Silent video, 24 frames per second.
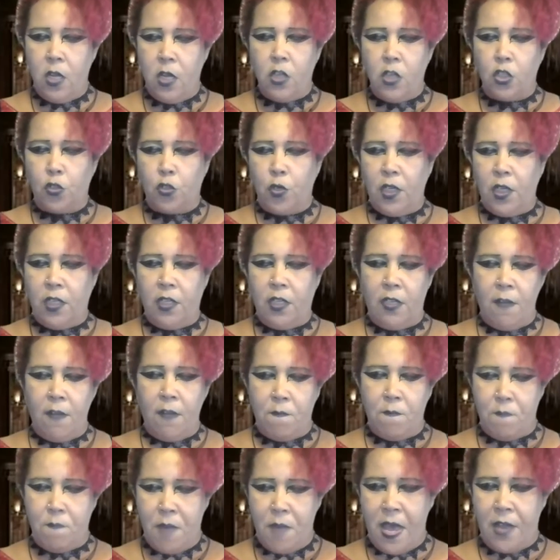treated him
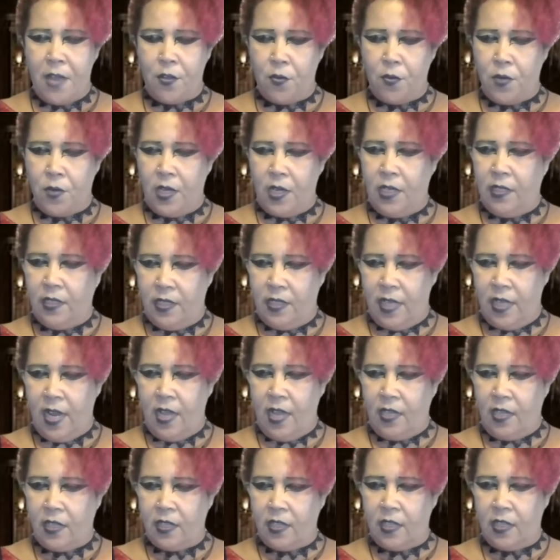better in
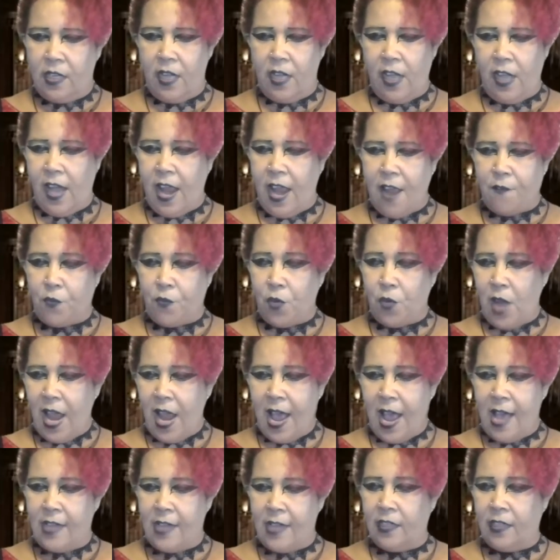death than it ever
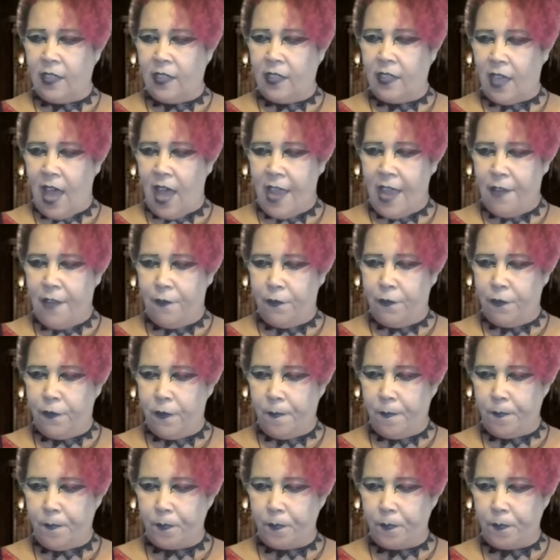had in life.